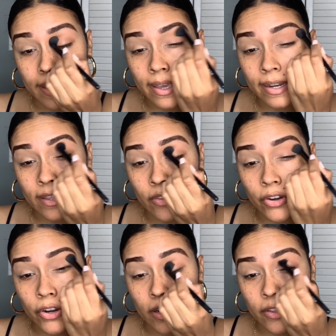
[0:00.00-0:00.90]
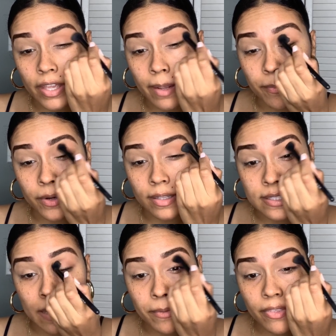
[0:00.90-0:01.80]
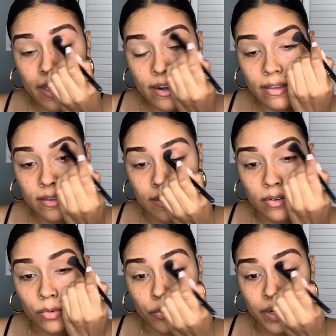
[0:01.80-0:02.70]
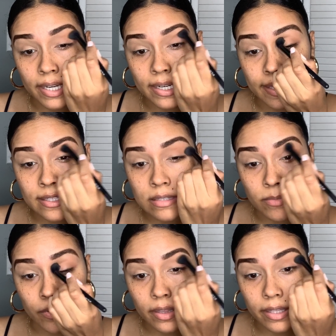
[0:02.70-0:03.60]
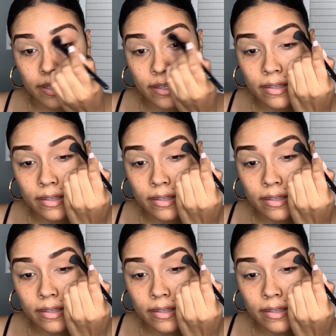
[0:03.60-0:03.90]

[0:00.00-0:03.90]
any other color that I put on top of that really smoothly.